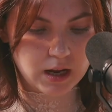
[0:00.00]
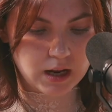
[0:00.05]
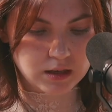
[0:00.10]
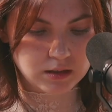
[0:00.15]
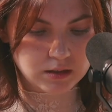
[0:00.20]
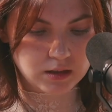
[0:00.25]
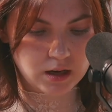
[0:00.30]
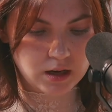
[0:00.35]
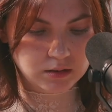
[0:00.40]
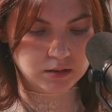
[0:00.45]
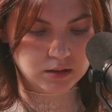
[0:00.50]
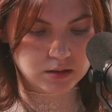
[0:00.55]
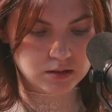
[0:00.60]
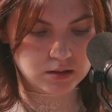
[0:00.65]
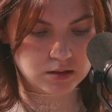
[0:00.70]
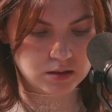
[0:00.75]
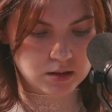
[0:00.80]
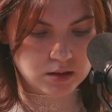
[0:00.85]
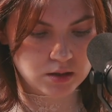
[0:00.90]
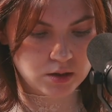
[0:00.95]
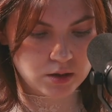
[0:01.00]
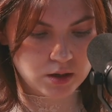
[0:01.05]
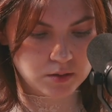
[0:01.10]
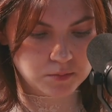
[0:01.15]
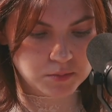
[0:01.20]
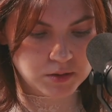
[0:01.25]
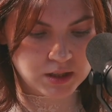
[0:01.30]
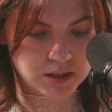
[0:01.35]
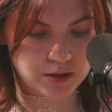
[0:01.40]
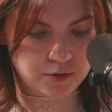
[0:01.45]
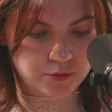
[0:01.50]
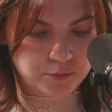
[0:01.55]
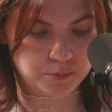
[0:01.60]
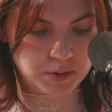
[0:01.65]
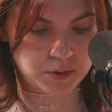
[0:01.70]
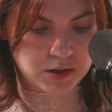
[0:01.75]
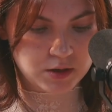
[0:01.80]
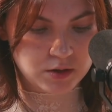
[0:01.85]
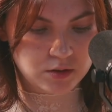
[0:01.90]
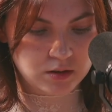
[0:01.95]
and not consider himself
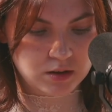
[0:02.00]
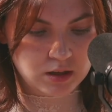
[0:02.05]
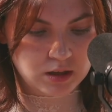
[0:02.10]
better